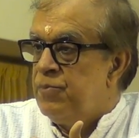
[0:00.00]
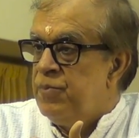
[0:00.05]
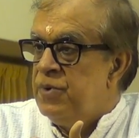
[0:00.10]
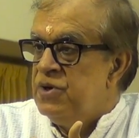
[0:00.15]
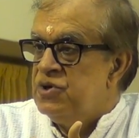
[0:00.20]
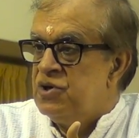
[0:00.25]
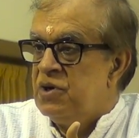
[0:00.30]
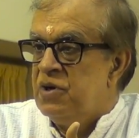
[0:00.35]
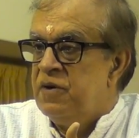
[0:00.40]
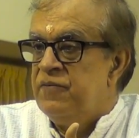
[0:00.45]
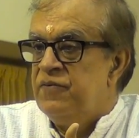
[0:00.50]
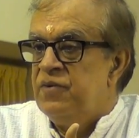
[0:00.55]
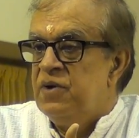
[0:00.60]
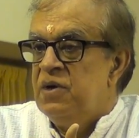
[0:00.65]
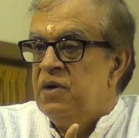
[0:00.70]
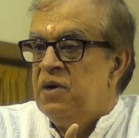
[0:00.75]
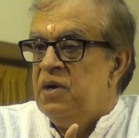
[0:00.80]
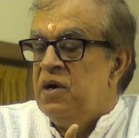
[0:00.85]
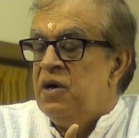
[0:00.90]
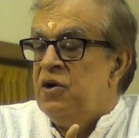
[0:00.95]
preserved,
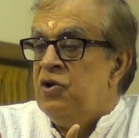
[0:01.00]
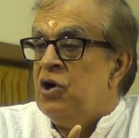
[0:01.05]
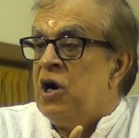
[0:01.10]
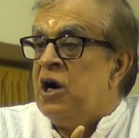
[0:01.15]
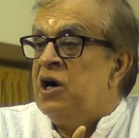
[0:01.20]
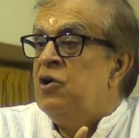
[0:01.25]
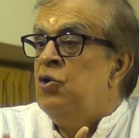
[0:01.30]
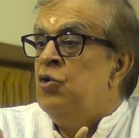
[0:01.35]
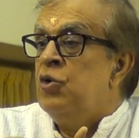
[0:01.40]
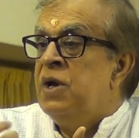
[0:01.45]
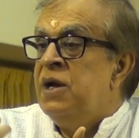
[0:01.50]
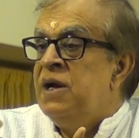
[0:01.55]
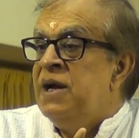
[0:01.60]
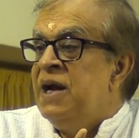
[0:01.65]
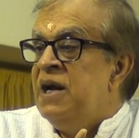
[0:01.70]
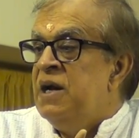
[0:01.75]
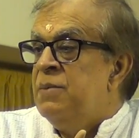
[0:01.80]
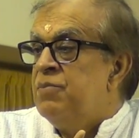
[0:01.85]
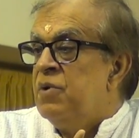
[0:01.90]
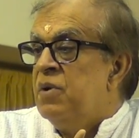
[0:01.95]
not looking
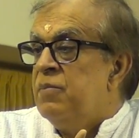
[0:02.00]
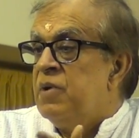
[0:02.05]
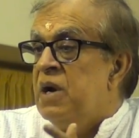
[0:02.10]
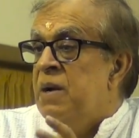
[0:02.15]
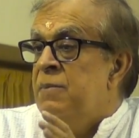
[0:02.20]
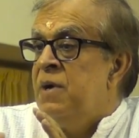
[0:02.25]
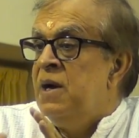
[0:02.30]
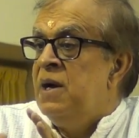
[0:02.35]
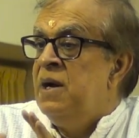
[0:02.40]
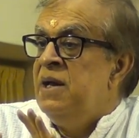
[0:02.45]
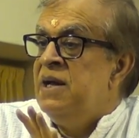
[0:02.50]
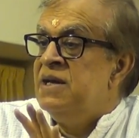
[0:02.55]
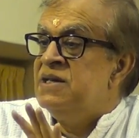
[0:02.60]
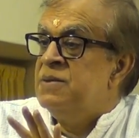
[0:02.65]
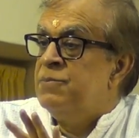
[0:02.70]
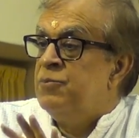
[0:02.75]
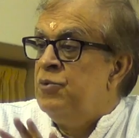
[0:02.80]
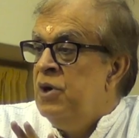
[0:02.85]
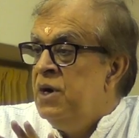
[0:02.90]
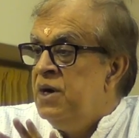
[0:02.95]
at it primarily as
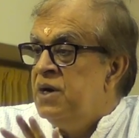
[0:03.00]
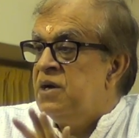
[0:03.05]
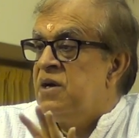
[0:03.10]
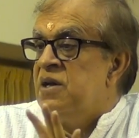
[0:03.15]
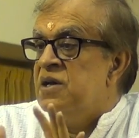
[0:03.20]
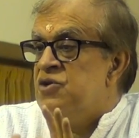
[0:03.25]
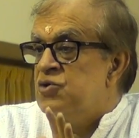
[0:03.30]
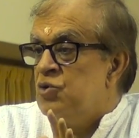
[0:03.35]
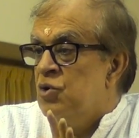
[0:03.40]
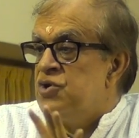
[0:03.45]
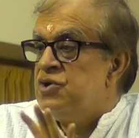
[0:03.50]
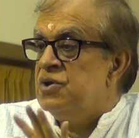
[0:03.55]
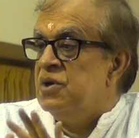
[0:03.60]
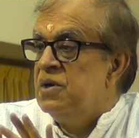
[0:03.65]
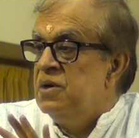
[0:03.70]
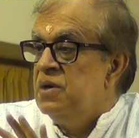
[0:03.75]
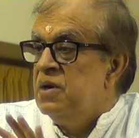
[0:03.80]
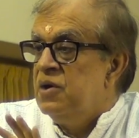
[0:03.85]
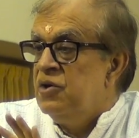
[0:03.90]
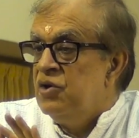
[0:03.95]
a political,
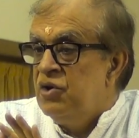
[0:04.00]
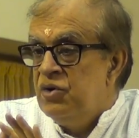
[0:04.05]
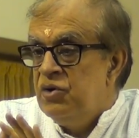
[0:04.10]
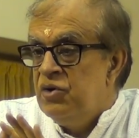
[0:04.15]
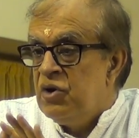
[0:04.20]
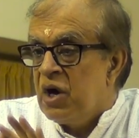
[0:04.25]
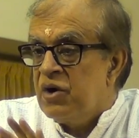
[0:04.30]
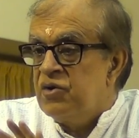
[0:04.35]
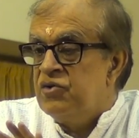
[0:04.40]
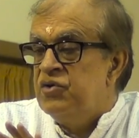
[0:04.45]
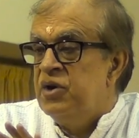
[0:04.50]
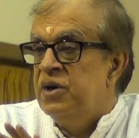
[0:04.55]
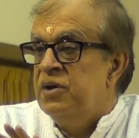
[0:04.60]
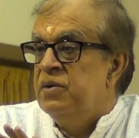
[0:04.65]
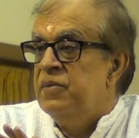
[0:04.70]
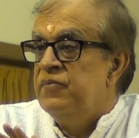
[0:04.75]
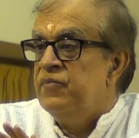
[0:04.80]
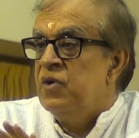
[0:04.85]
social doctrine.